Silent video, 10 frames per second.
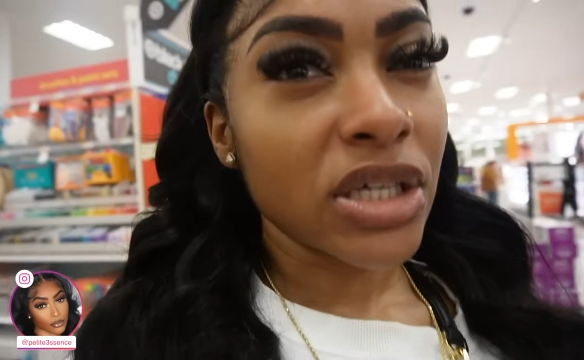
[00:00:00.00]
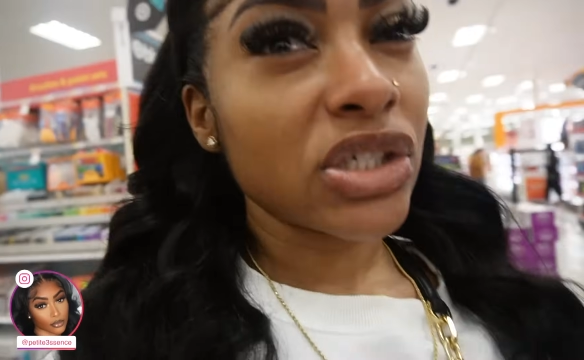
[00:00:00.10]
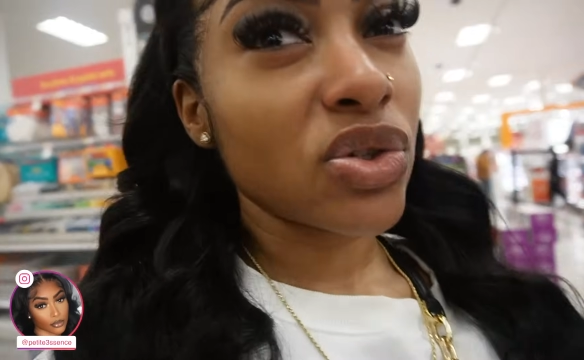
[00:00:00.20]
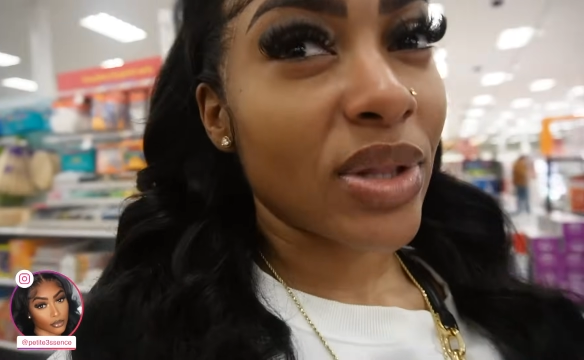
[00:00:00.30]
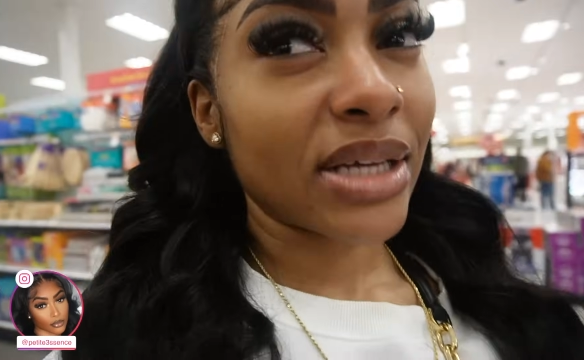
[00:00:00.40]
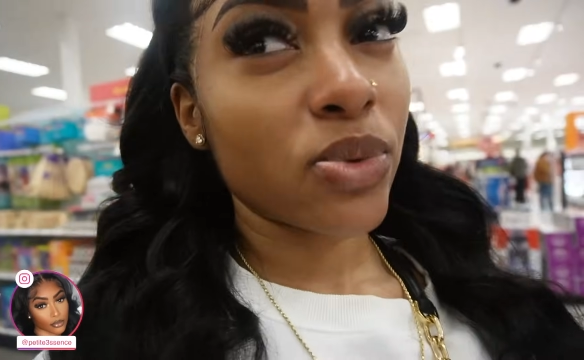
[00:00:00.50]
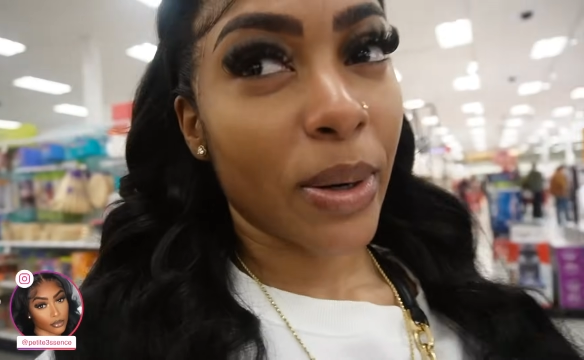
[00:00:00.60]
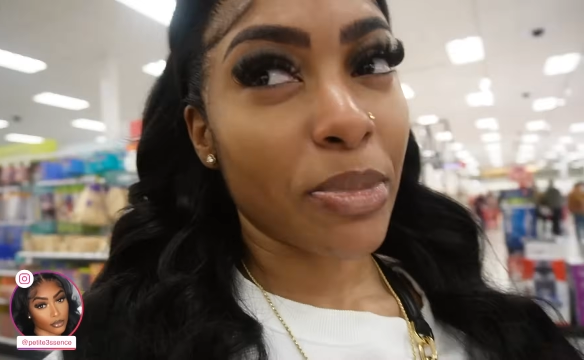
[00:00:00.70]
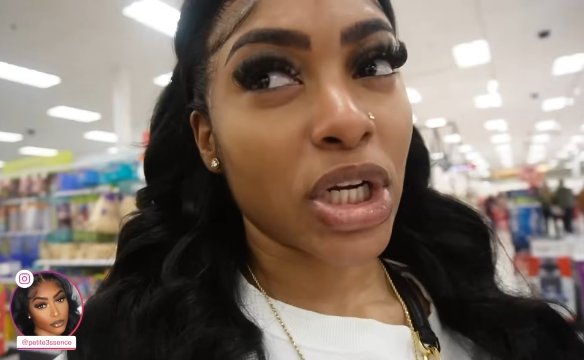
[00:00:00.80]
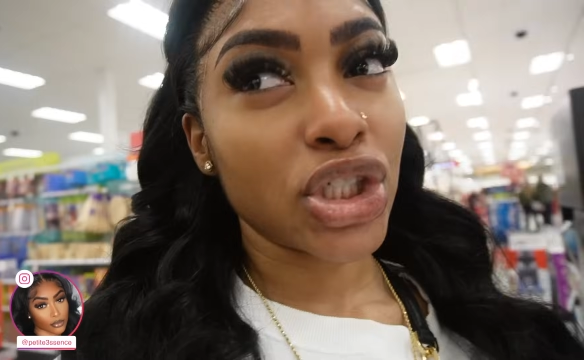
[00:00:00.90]
Speaker 1: So that's what
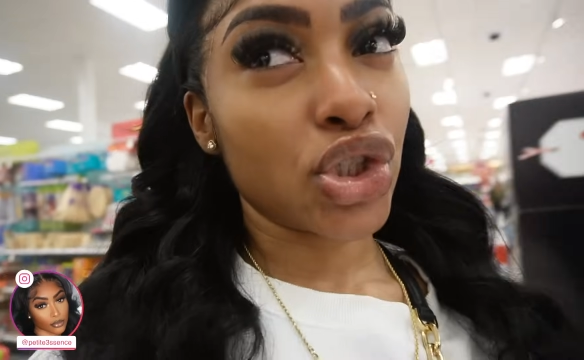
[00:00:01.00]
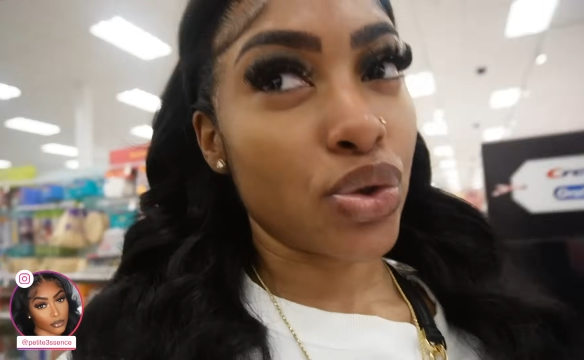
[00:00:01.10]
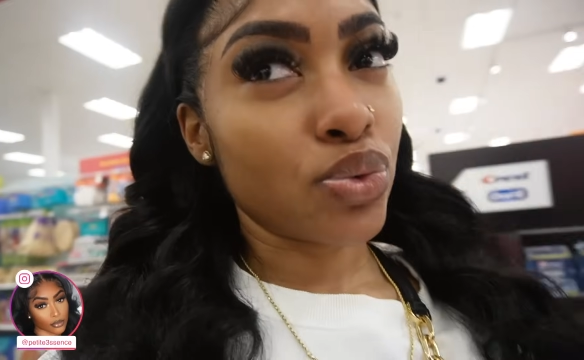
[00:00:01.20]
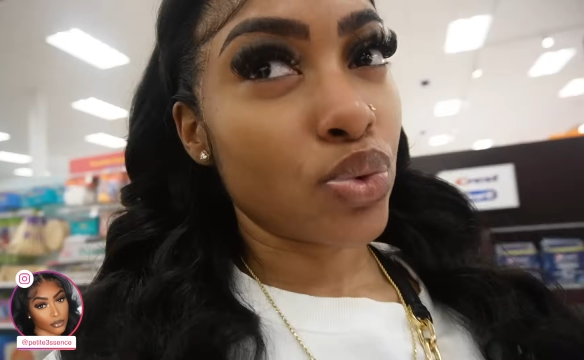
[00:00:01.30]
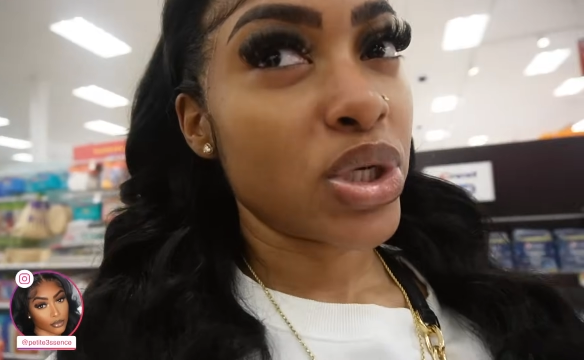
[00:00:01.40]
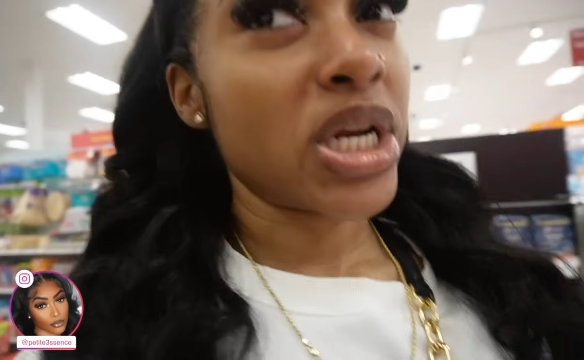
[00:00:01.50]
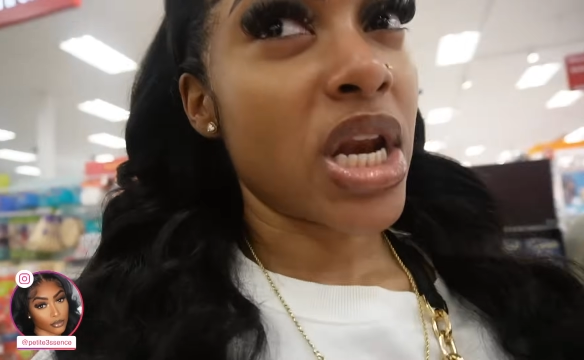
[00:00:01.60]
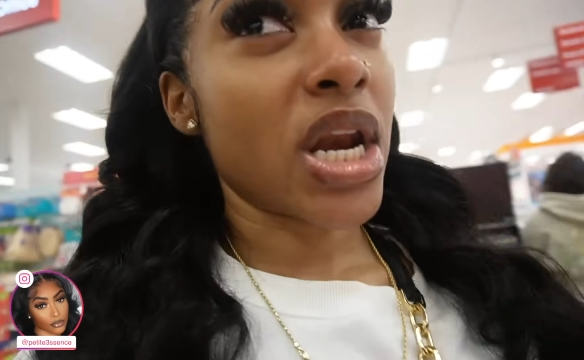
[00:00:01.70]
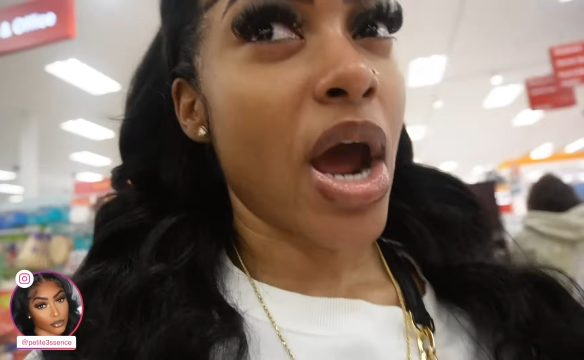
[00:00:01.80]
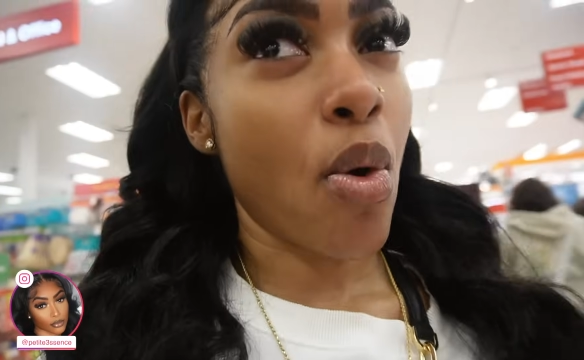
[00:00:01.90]
I'm gonna do
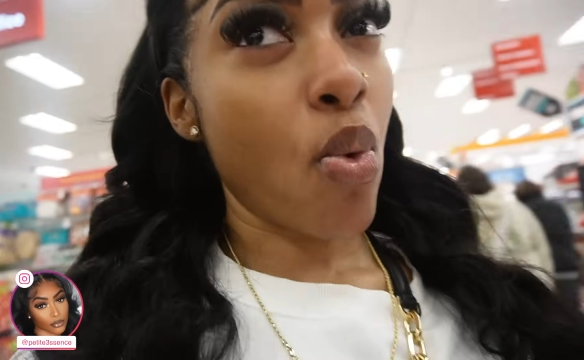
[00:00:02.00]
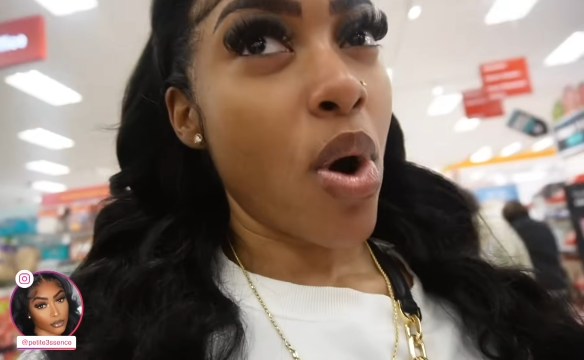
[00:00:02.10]
now.